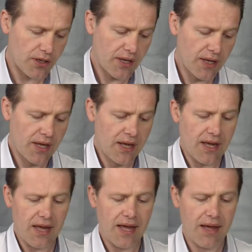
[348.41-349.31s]
They
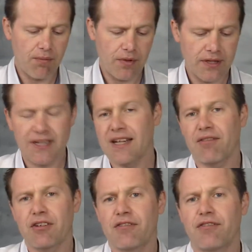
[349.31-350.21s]
didn't have a
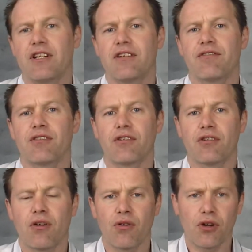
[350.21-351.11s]
definitive
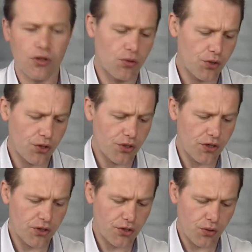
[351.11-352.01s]
conclusion as to
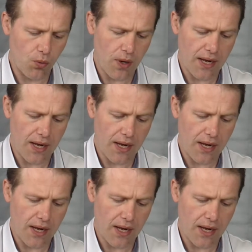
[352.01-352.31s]
why